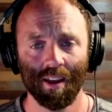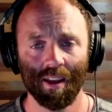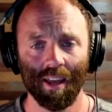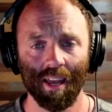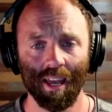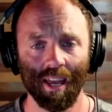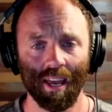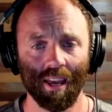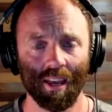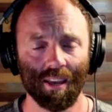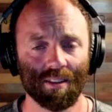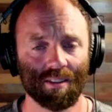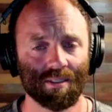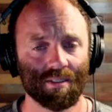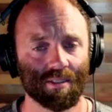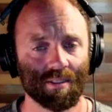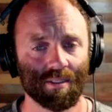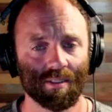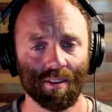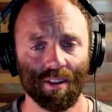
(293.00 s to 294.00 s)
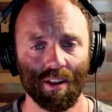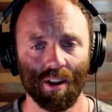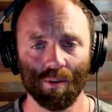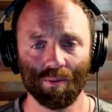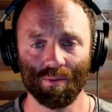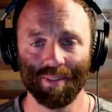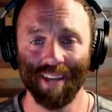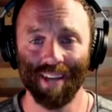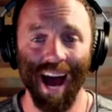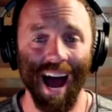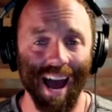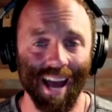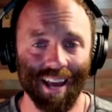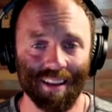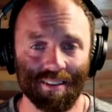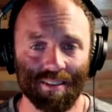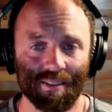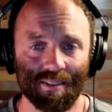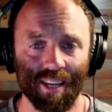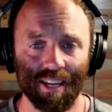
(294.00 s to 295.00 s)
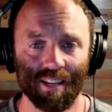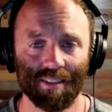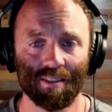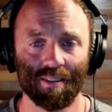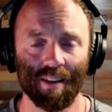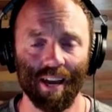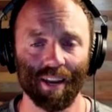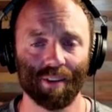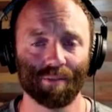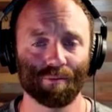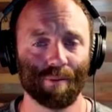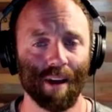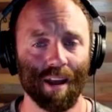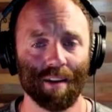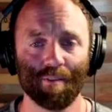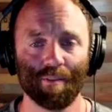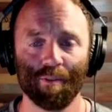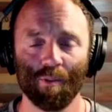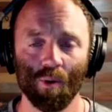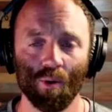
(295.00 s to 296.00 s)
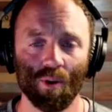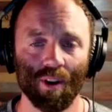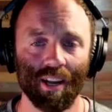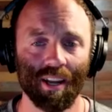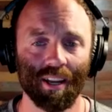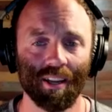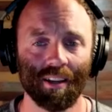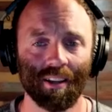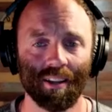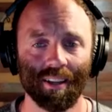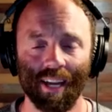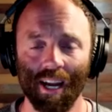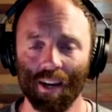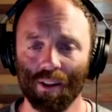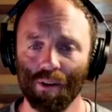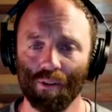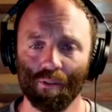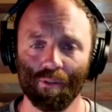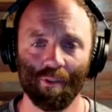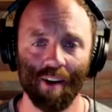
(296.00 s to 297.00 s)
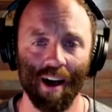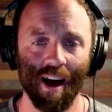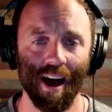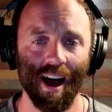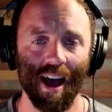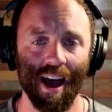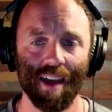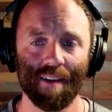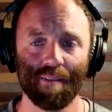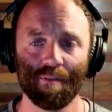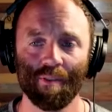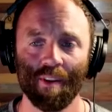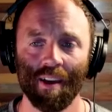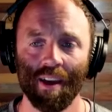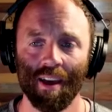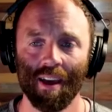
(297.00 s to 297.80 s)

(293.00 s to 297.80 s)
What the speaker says: is, you know, dyes, things like red 40, yellow 5,